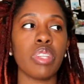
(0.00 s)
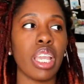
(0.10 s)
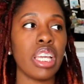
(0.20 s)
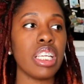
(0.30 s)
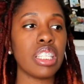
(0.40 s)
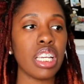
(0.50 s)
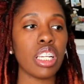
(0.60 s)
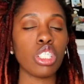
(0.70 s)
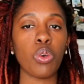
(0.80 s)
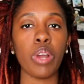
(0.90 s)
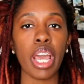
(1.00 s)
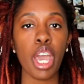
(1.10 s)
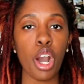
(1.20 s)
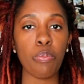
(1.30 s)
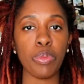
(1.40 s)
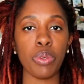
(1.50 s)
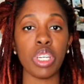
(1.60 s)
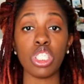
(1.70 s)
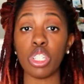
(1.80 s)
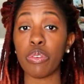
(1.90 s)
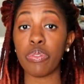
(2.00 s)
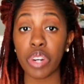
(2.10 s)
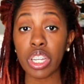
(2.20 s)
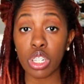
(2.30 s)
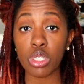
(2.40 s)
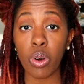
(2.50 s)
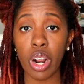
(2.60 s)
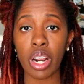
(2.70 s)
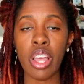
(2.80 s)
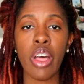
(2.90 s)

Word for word: anything that's going to help you get your foot in the door